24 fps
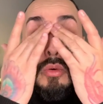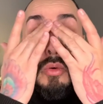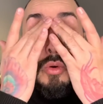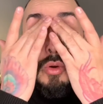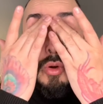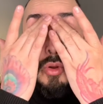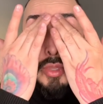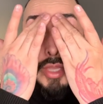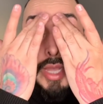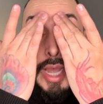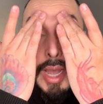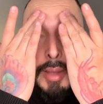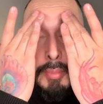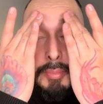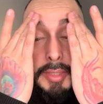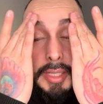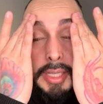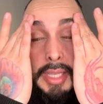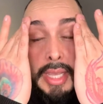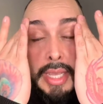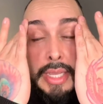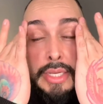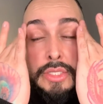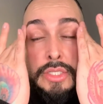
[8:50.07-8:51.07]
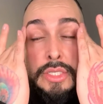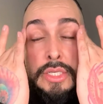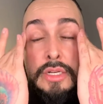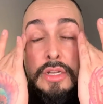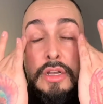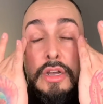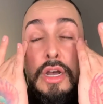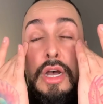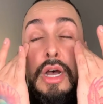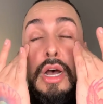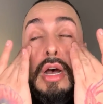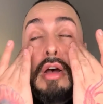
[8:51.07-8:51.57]
or the application
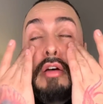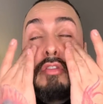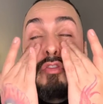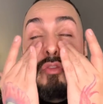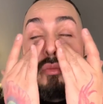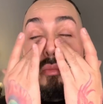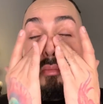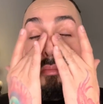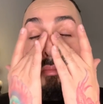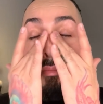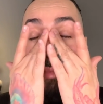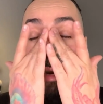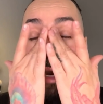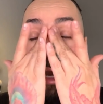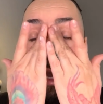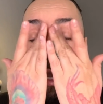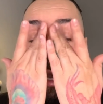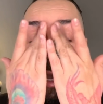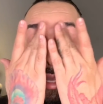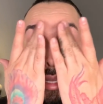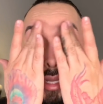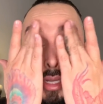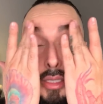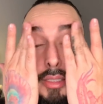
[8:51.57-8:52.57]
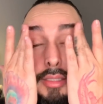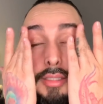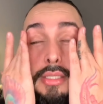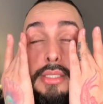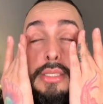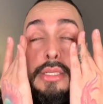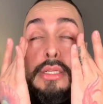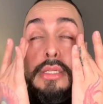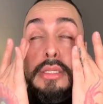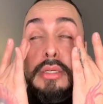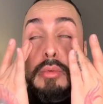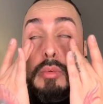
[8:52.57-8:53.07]
of my
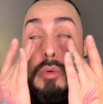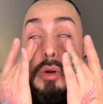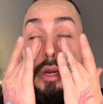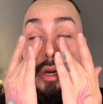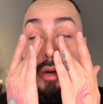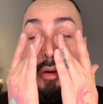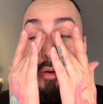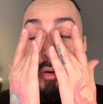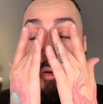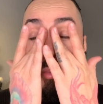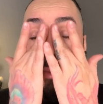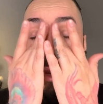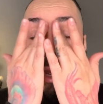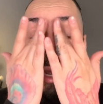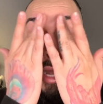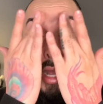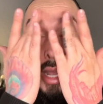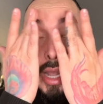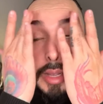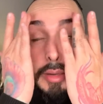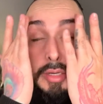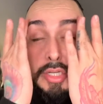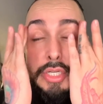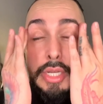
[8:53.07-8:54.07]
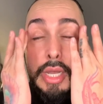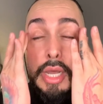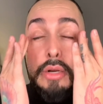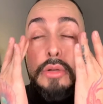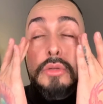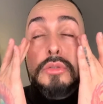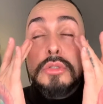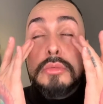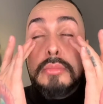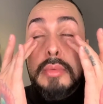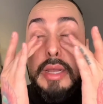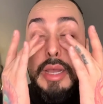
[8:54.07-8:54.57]
concealer work or my
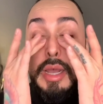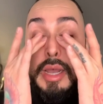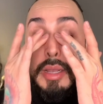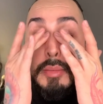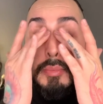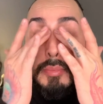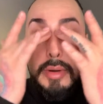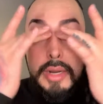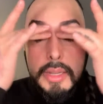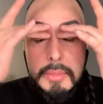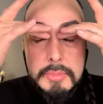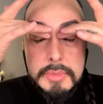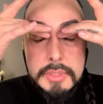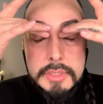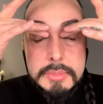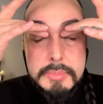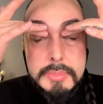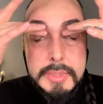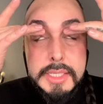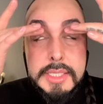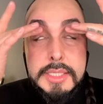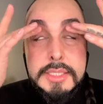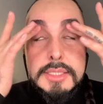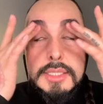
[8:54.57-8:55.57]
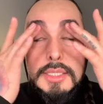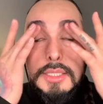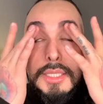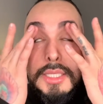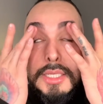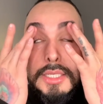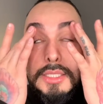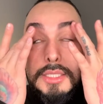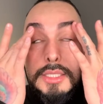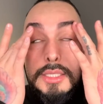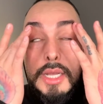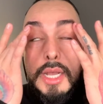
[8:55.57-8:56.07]
eyeshadows or my eye primers, because
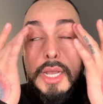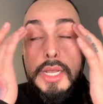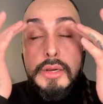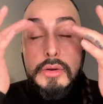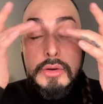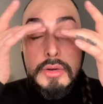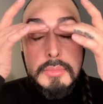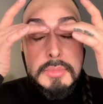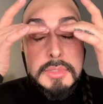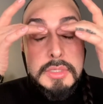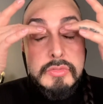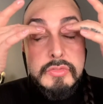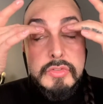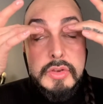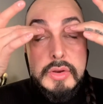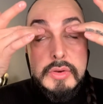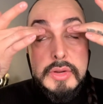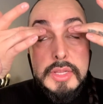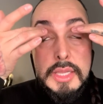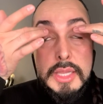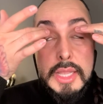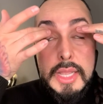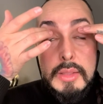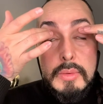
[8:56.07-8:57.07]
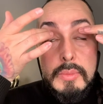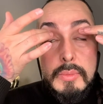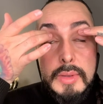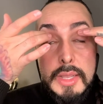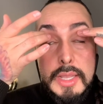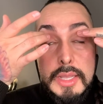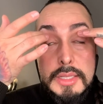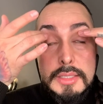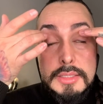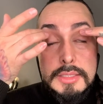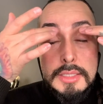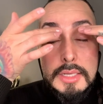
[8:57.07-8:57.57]
this eye cream is very
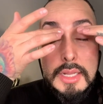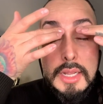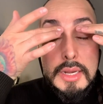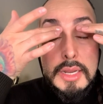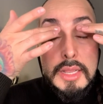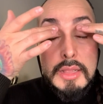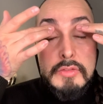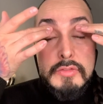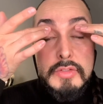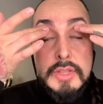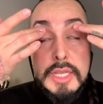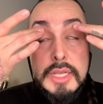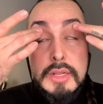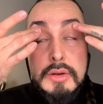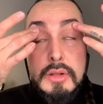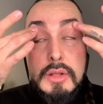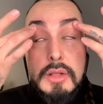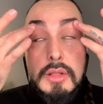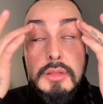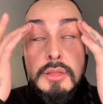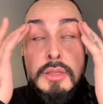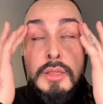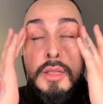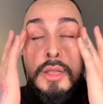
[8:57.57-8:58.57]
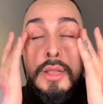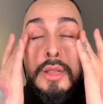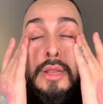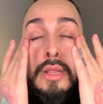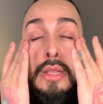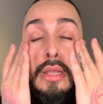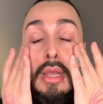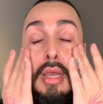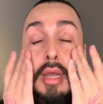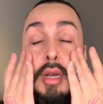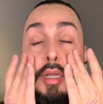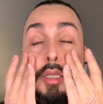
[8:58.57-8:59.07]
lightweight. It's not heavy at all.
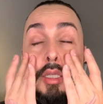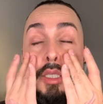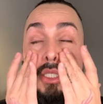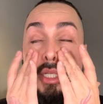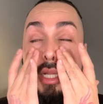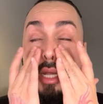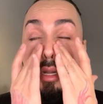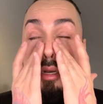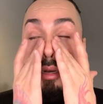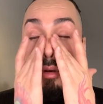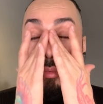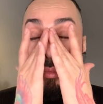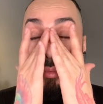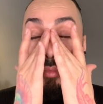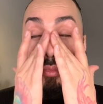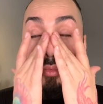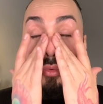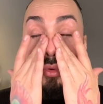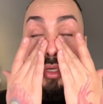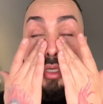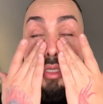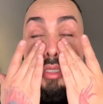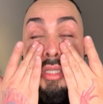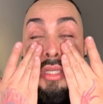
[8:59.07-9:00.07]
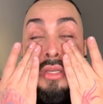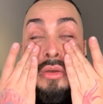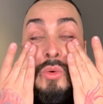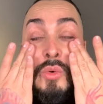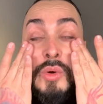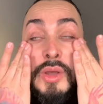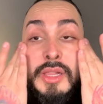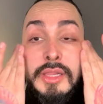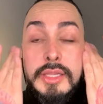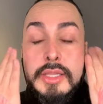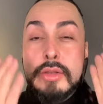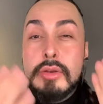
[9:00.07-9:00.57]
And it's not really
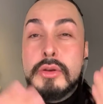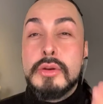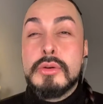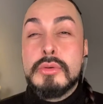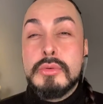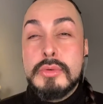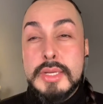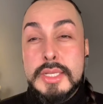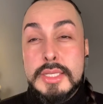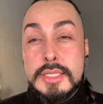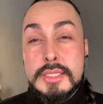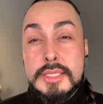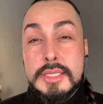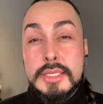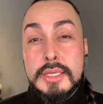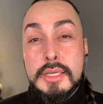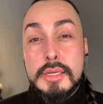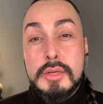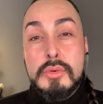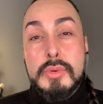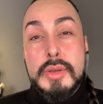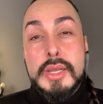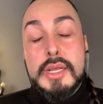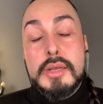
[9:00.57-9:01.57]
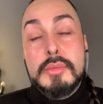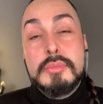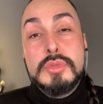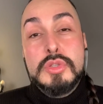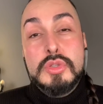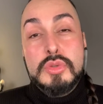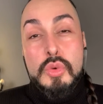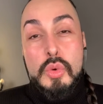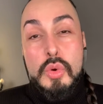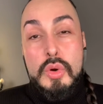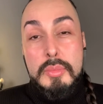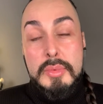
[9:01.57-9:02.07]
oily or greasy. A quick
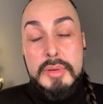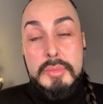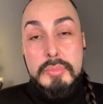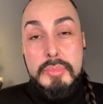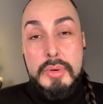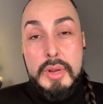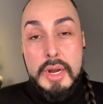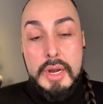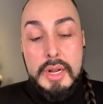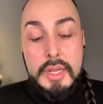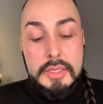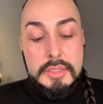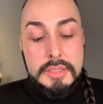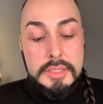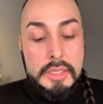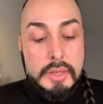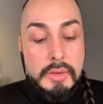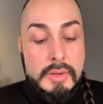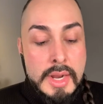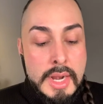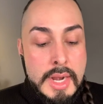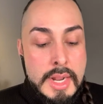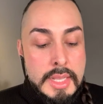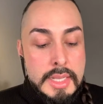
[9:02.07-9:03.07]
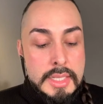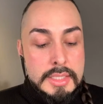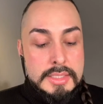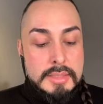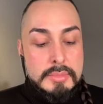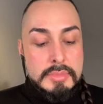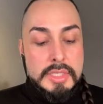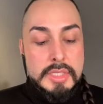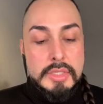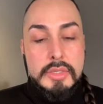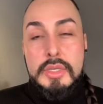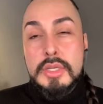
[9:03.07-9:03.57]
absorbing product. So it's
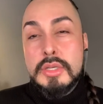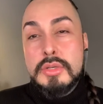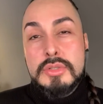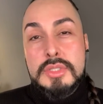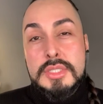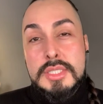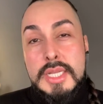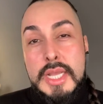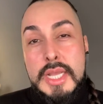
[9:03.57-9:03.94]
something you can use